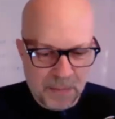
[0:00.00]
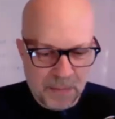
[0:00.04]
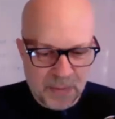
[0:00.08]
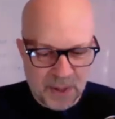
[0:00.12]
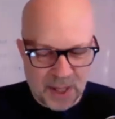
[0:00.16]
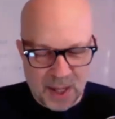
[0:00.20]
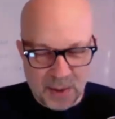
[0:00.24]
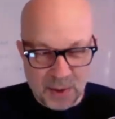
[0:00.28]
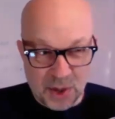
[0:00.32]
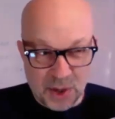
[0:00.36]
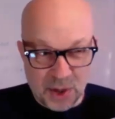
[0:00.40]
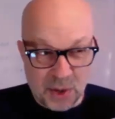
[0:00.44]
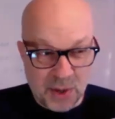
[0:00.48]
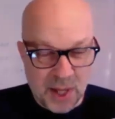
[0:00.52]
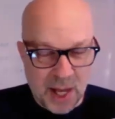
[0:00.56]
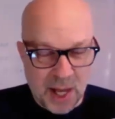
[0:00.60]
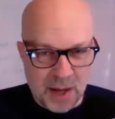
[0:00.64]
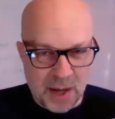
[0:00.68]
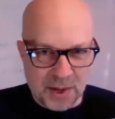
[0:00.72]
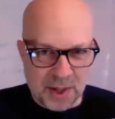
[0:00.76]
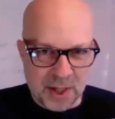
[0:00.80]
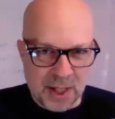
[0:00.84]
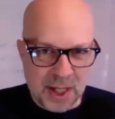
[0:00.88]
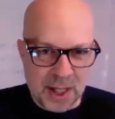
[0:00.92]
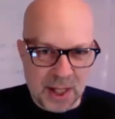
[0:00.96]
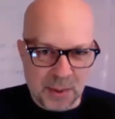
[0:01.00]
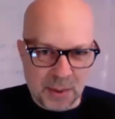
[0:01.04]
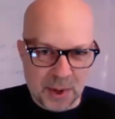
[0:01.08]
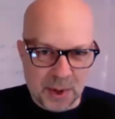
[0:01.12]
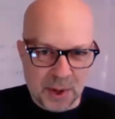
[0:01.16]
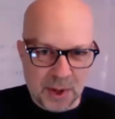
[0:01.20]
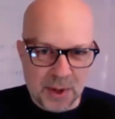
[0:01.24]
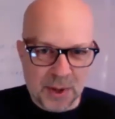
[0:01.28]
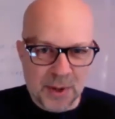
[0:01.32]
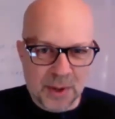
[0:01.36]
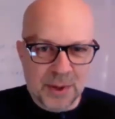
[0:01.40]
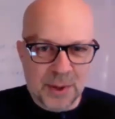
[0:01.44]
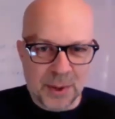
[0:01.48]
That was 2008. We're
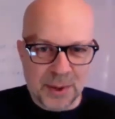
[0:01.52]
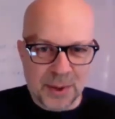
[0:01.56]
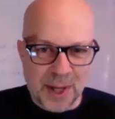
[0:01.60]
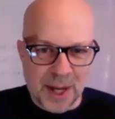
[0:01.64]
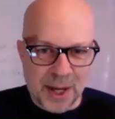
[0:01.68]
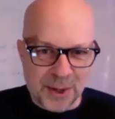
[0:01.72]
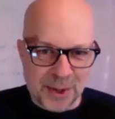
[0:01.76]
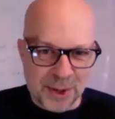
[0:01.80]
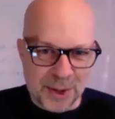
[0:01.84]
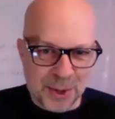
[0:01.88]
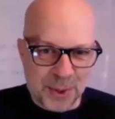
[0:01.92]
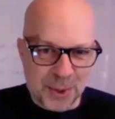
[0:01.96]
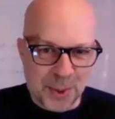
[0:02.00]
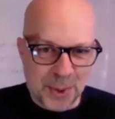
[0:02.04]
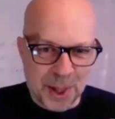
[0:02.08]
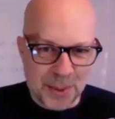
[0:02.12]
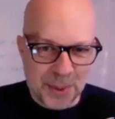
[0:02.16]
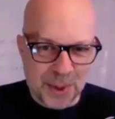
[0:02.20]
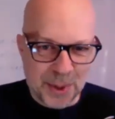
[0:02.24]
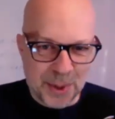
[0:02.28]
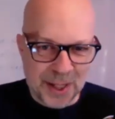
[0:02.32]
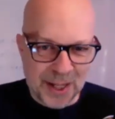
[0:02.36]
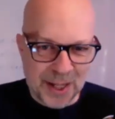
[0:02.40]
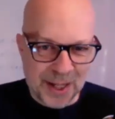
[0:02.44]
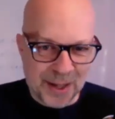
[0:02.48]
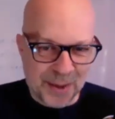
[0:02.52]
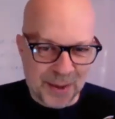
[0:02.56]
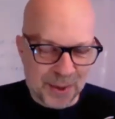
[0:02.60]
in 2021 yeah. now.